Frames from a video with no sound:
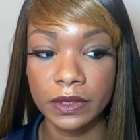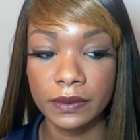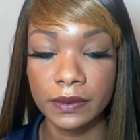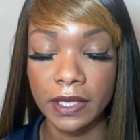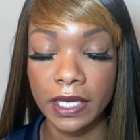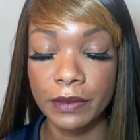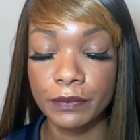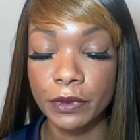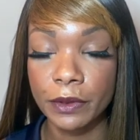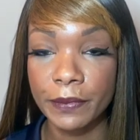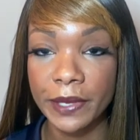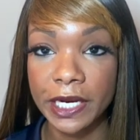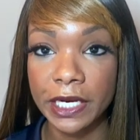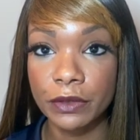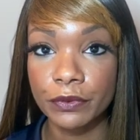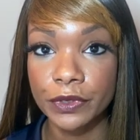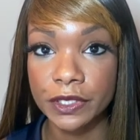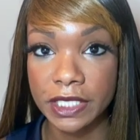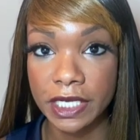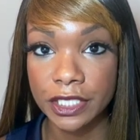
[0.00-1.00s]
implementing
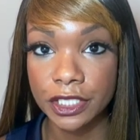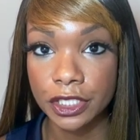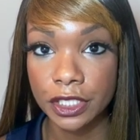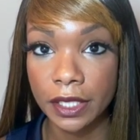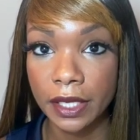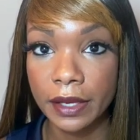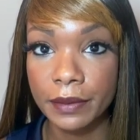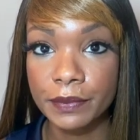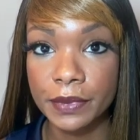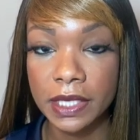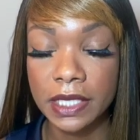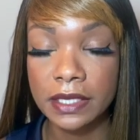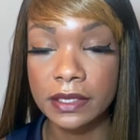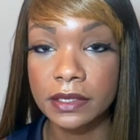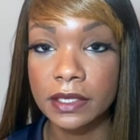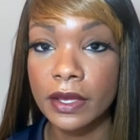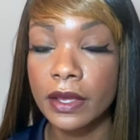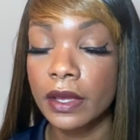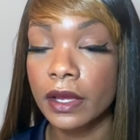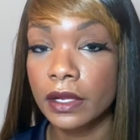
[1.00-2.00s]
retention companies,
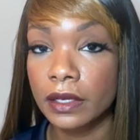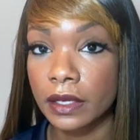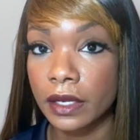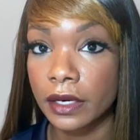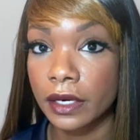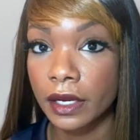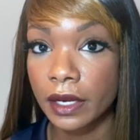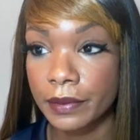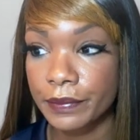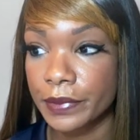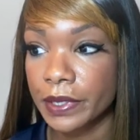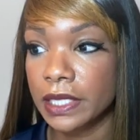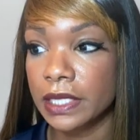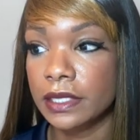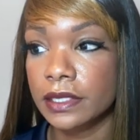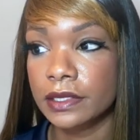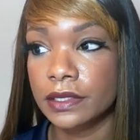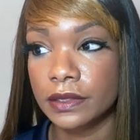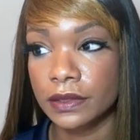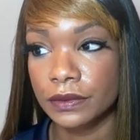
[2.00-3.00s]
a lot of
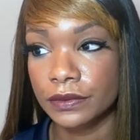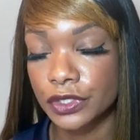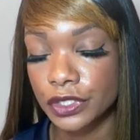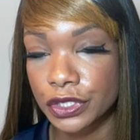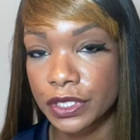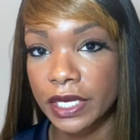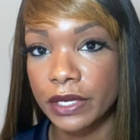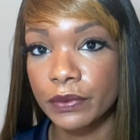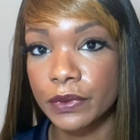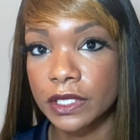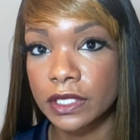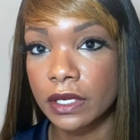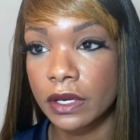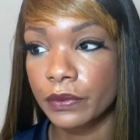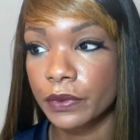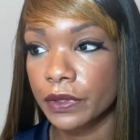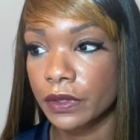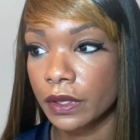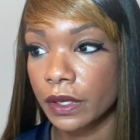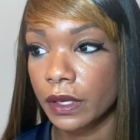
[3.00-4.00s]
companies, just like we saw
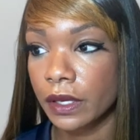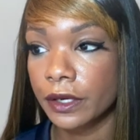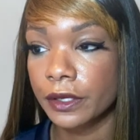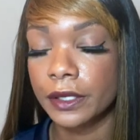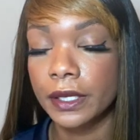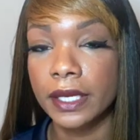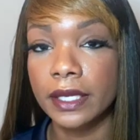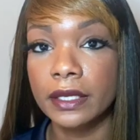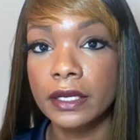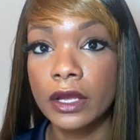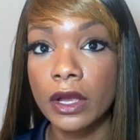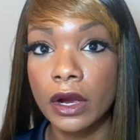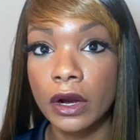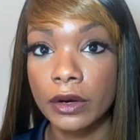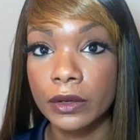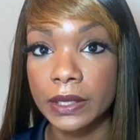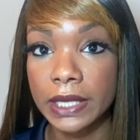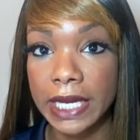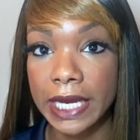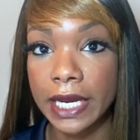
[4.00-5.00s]
with Klarna,
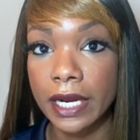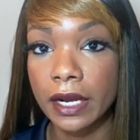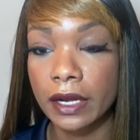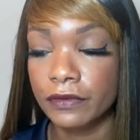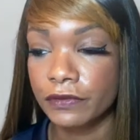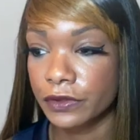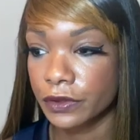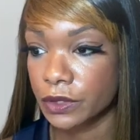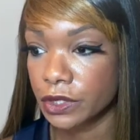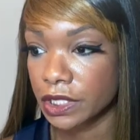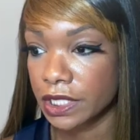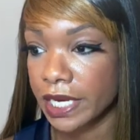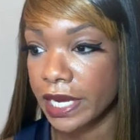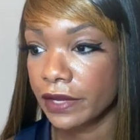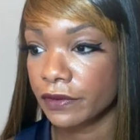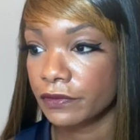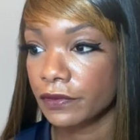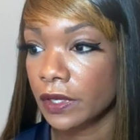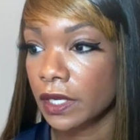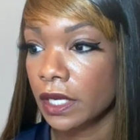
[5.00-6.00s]
are laying off their staff.
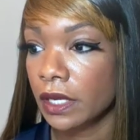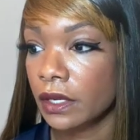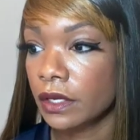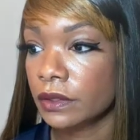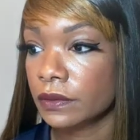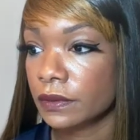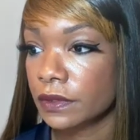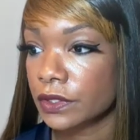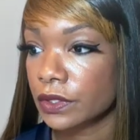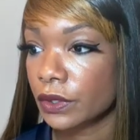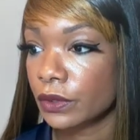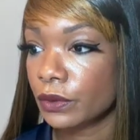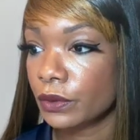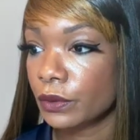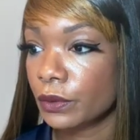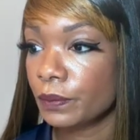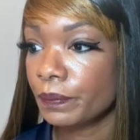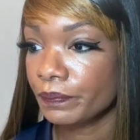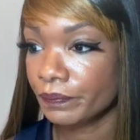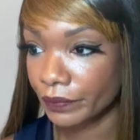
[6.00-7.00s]

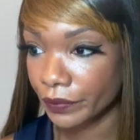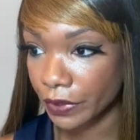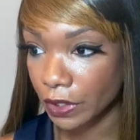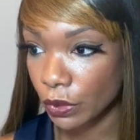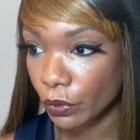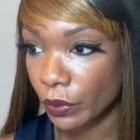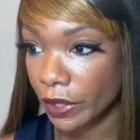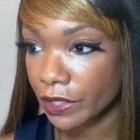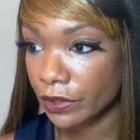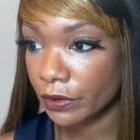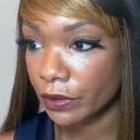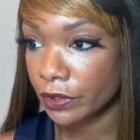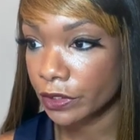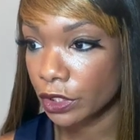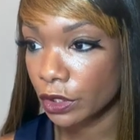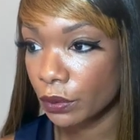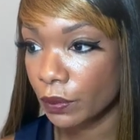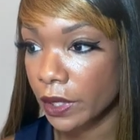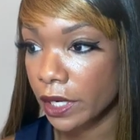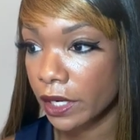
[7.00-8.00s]
So whether
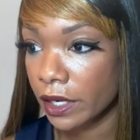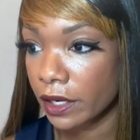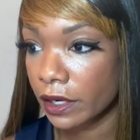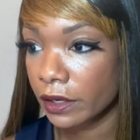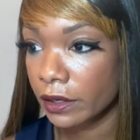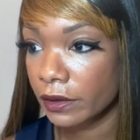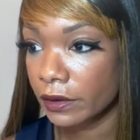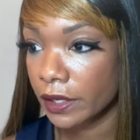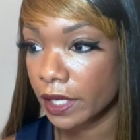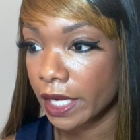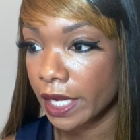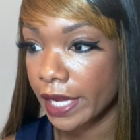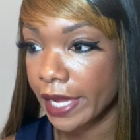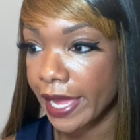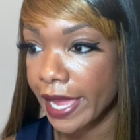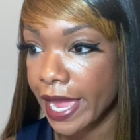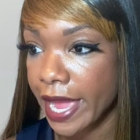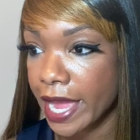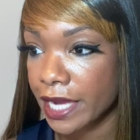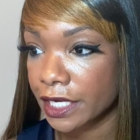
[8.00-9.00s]
you are
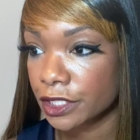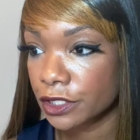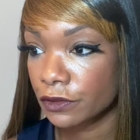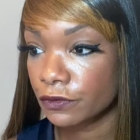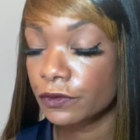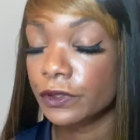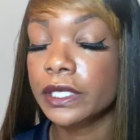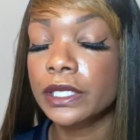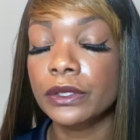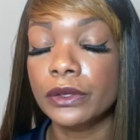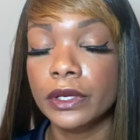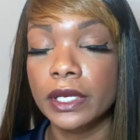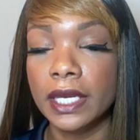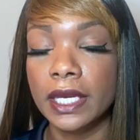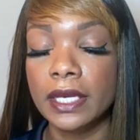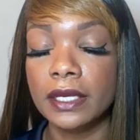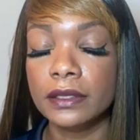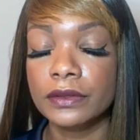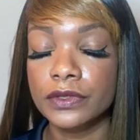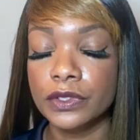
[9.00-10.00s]
actively
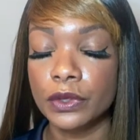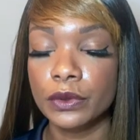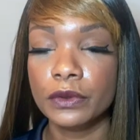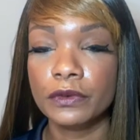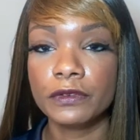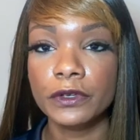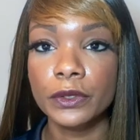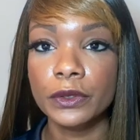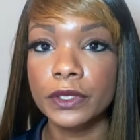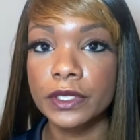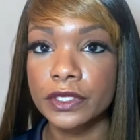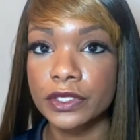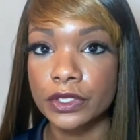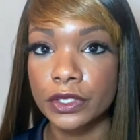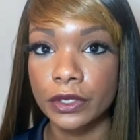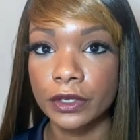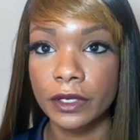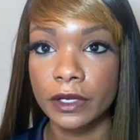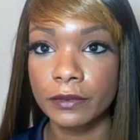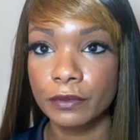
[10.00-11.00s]
looking, so if you're at a
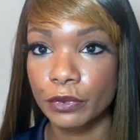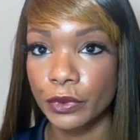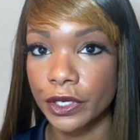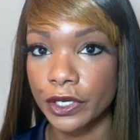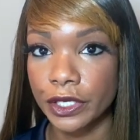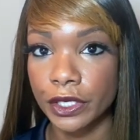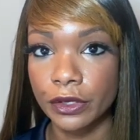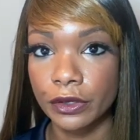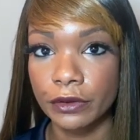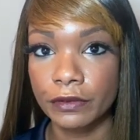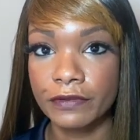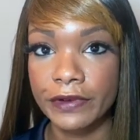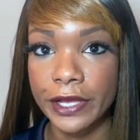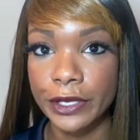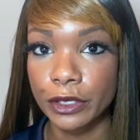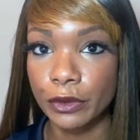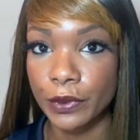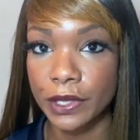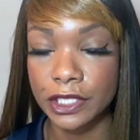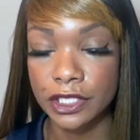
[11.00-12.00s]
startup where your
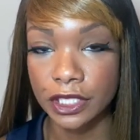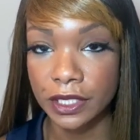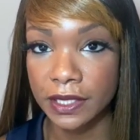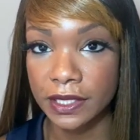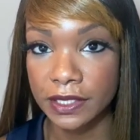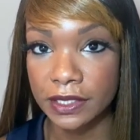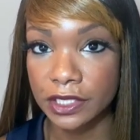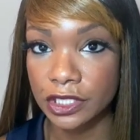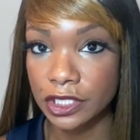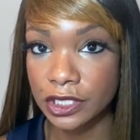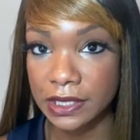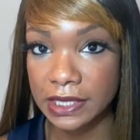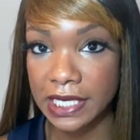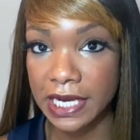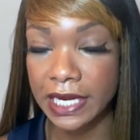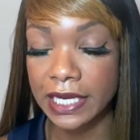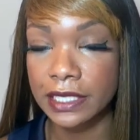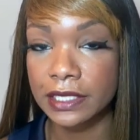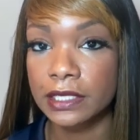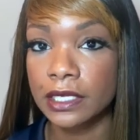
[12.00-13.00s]
valuation has just
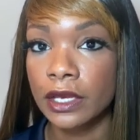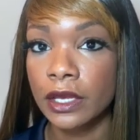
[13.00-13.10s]
tanked,